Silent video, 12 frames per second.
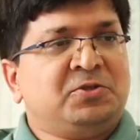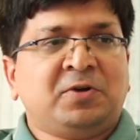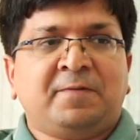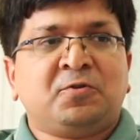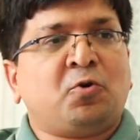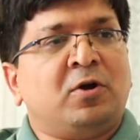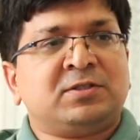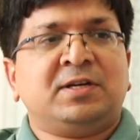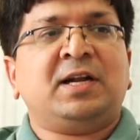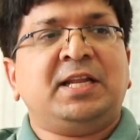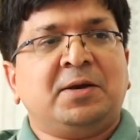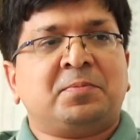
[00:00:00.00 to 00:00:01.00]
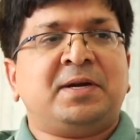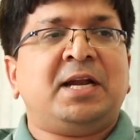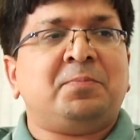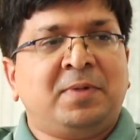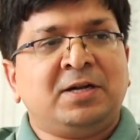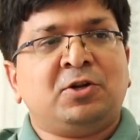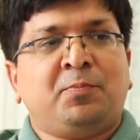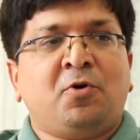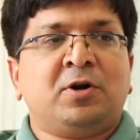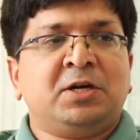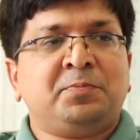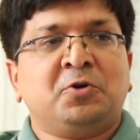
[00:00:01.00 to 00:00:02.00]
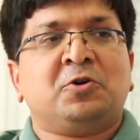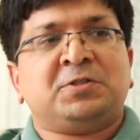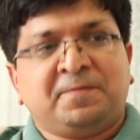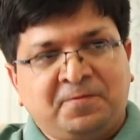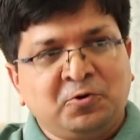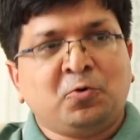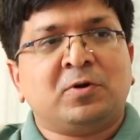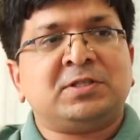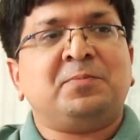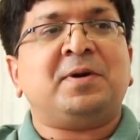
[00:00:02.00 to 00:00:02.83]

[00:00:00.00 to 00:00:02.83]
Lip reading: you have to constantly upgrade, build upon it, because if you don't,